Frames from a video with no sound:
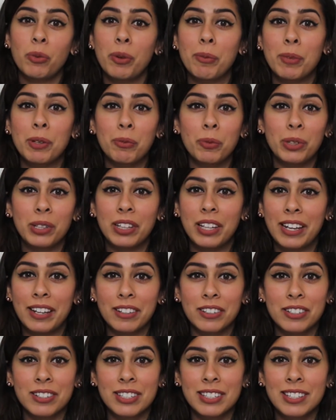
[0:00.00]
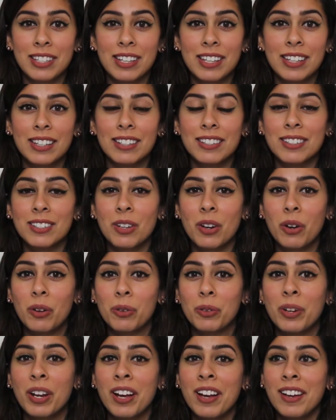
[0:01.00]
women with lighter skin
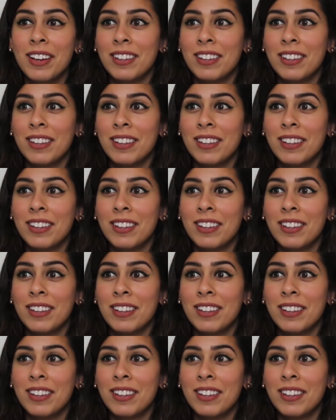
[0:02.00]
tone.